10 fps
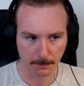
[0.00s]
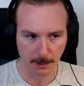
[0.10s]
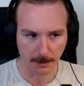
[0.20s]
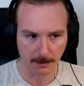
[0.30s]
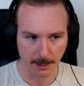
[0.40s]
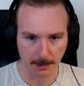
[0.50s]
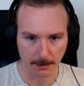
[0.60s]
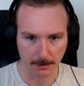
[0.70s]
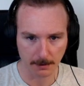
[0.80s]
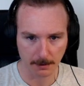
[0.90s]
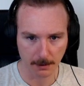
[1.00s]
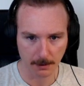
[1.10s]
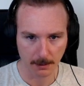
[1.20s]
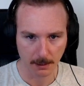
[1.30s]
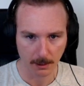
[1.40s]
And then
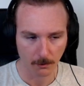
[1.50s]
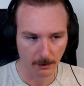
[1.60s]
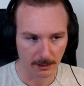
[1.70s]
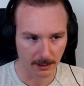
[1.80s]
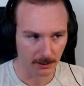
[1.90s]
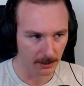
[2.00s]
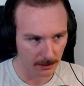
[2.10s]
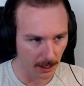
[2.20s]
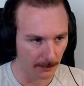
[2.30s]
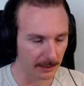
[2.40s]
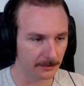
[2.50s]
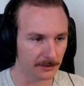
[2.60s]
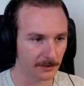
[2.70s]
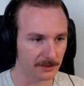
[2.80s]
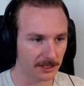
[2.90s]
we could,
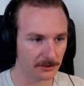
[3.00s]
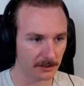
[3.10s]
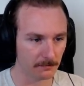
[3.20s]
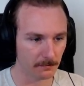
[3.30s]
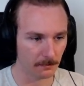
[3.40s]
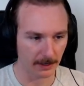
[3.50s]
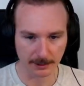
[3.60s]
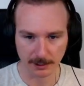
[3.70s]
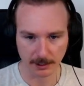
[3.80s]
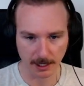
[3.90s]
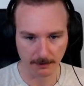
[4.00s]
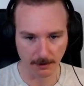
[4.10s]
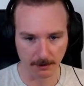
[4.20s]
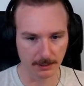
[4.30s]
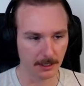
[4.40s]
so essentially we actually kind of
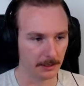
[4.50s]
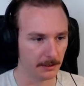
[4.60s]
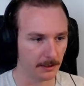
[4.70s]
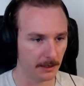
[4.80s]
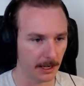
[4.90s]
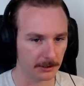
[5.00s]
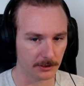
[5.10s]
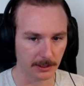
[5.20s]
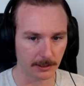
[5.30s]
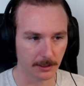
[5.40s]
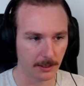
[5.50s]
are done actually.